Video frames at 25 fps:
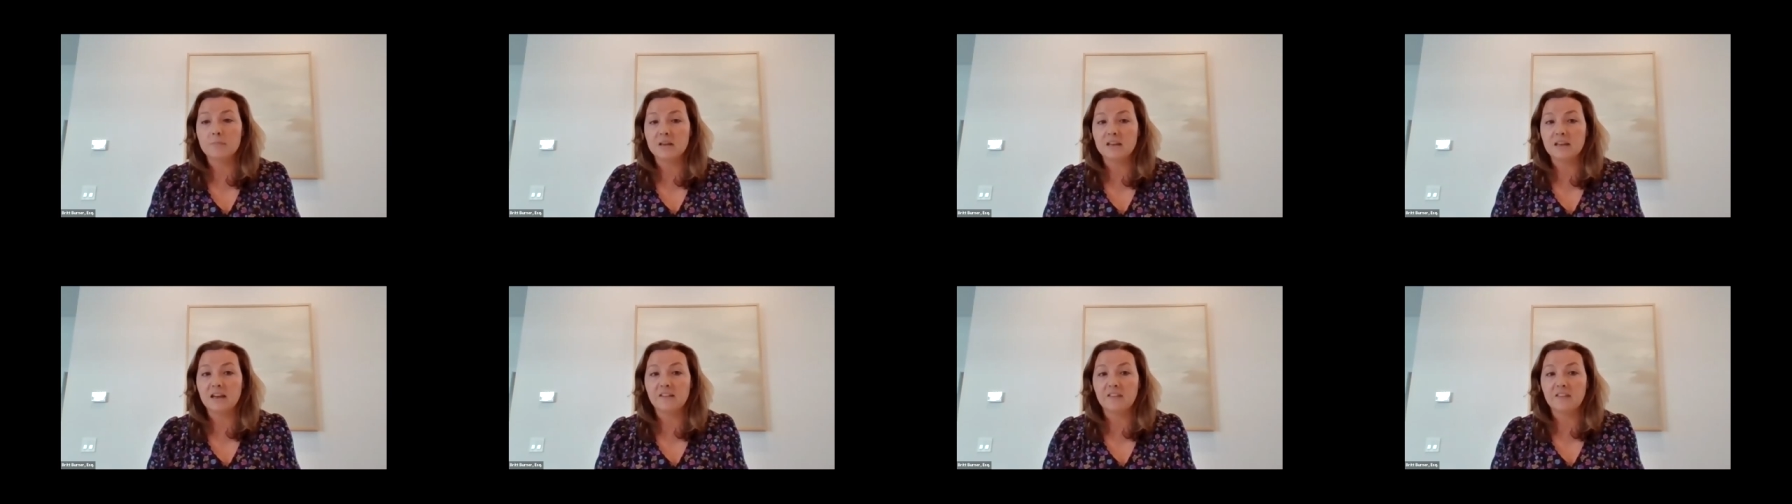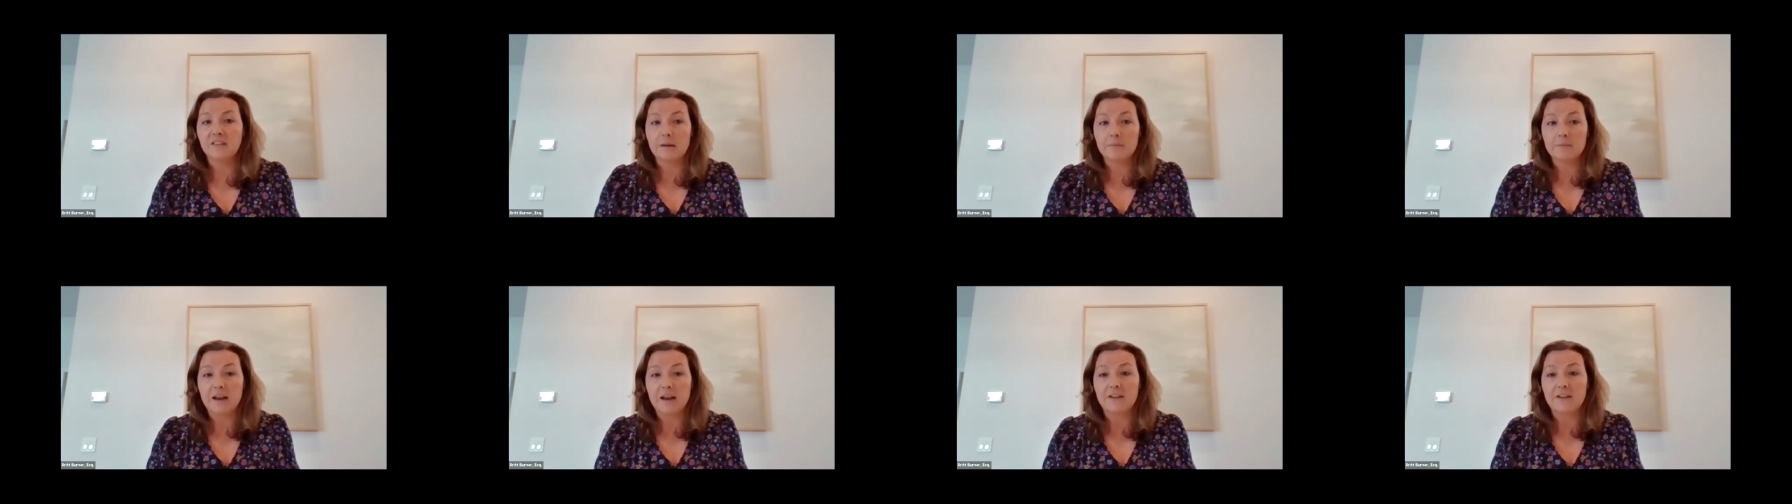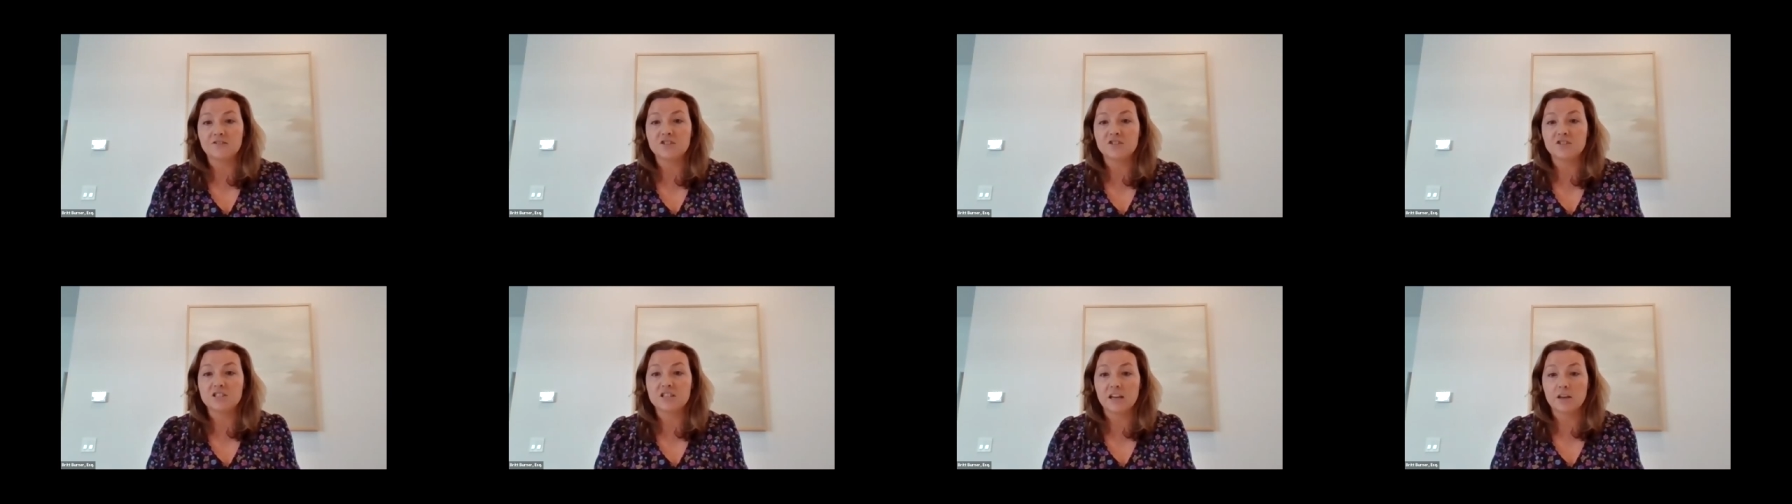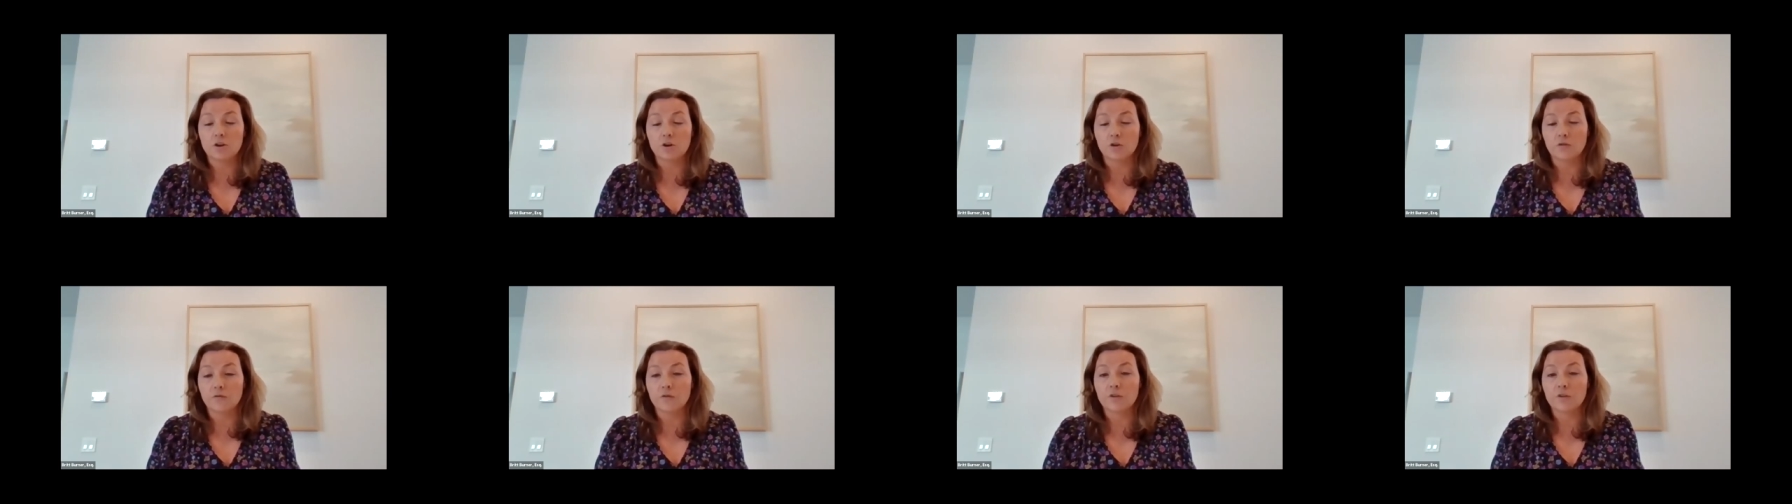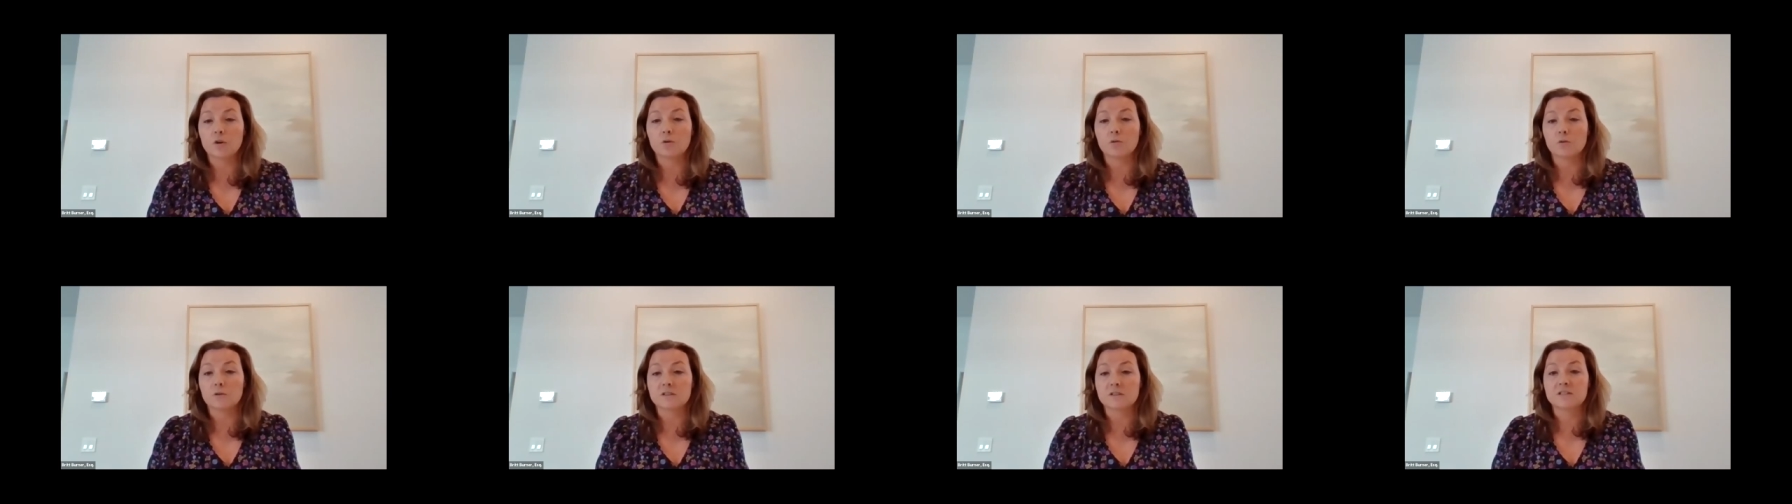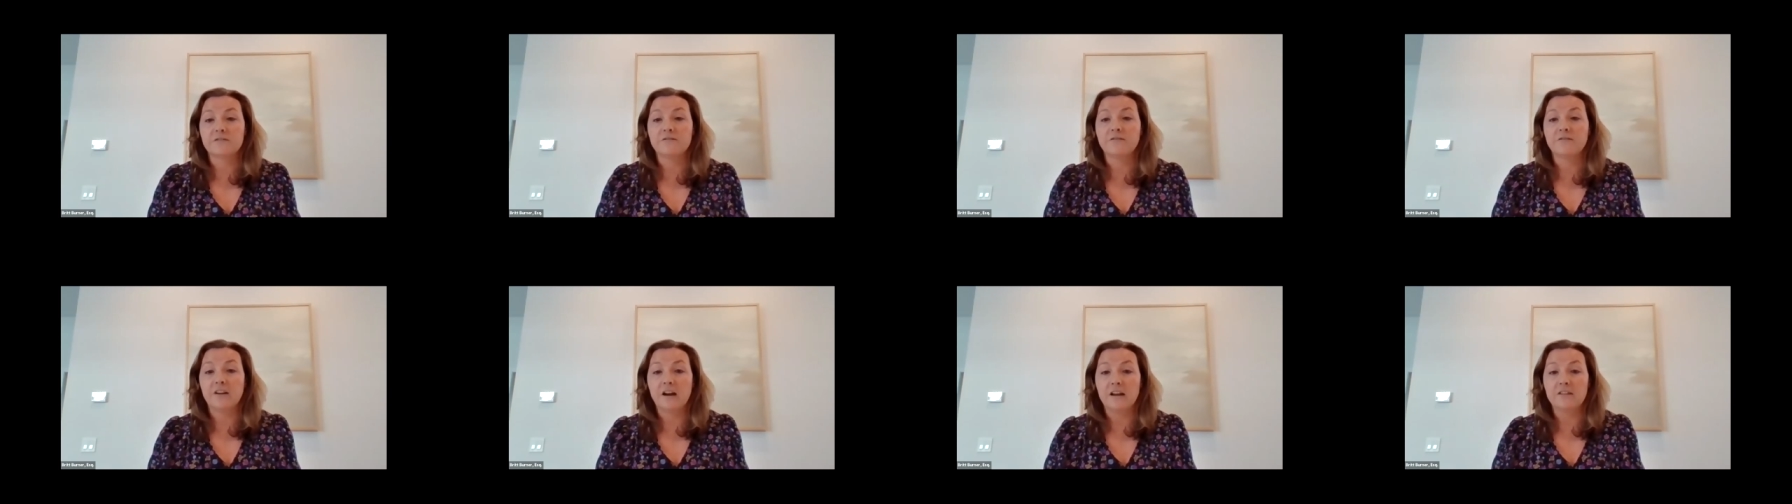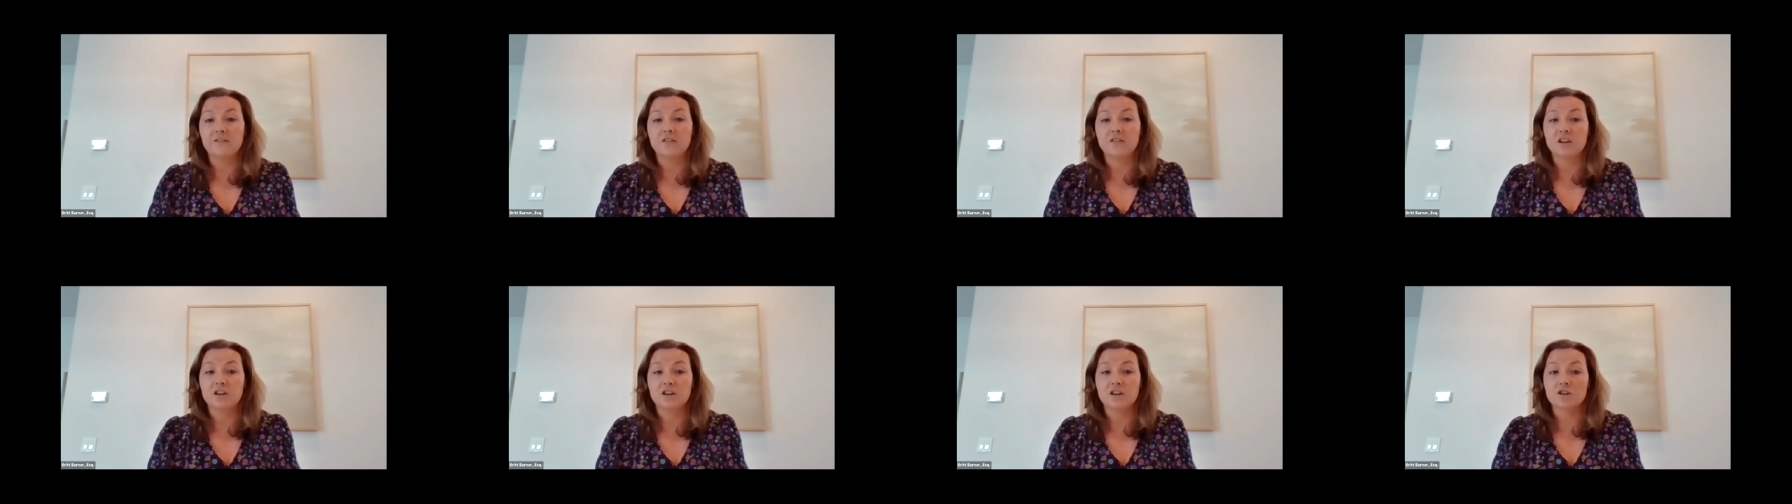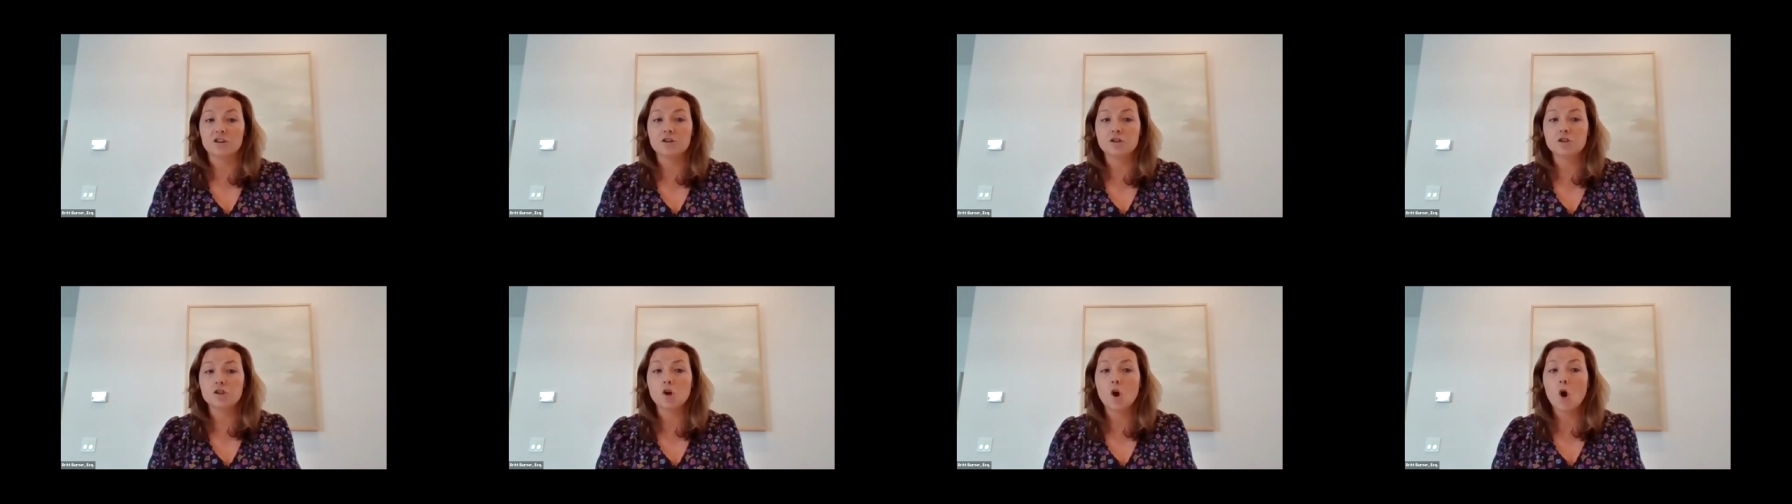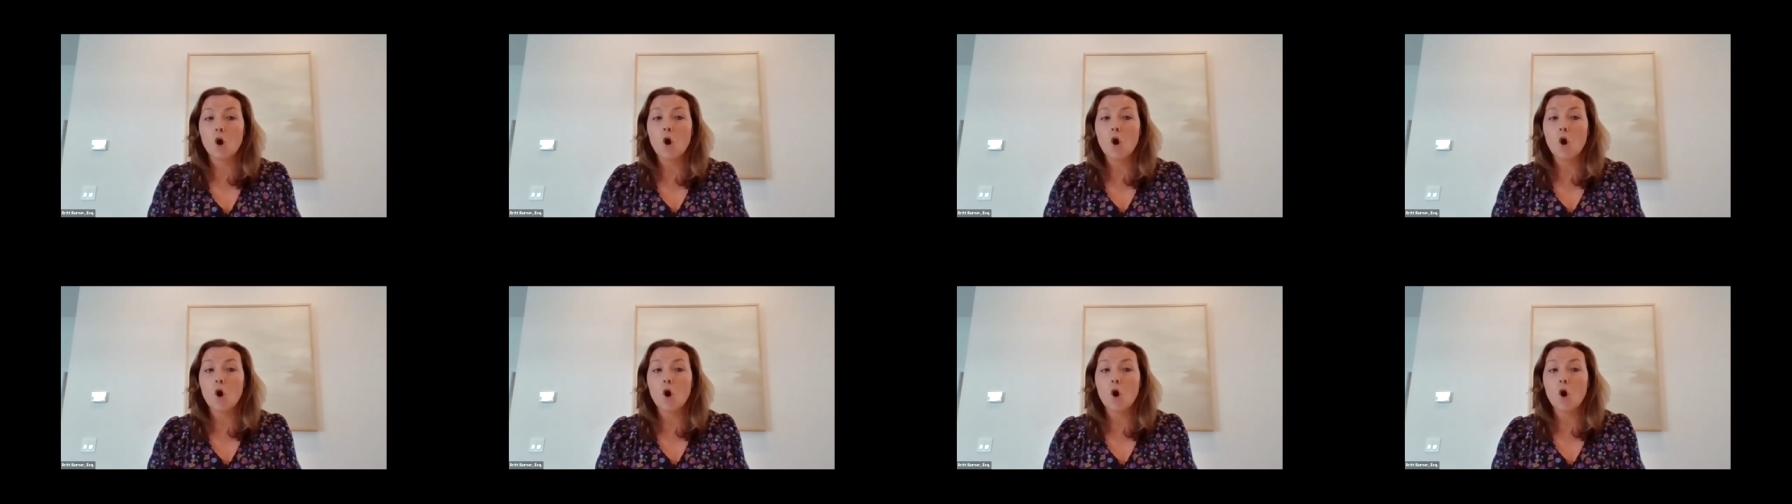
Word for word: meaning they would have to take it over the course of five years,